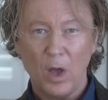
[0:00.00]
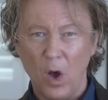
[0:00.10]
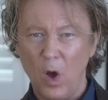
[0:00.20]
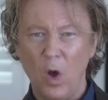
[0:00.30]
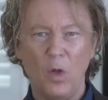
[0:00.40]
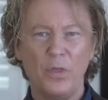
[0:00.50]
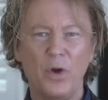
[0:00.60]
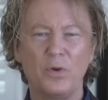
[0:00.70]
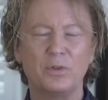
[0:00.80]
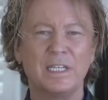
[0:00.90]
all
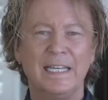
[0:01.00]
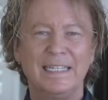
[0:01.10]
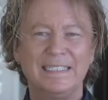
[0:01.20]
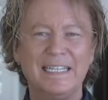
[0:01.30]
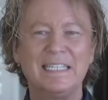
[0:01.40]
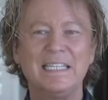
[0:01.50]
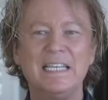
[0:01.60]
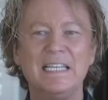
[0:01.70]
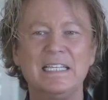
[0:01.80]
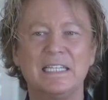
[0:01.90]
those
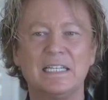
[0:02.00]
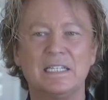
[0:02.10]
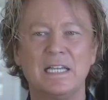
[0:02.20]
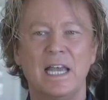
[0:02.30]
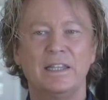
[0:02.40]
diseases